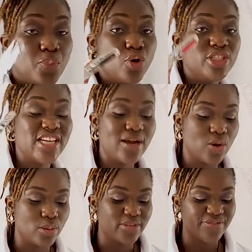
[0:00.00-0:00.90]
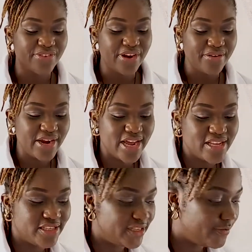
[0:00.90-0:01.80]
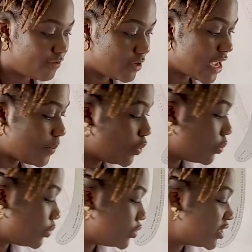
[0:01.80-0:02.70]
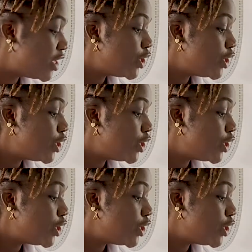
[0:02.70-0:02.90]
puncher comes very handy for that purpose.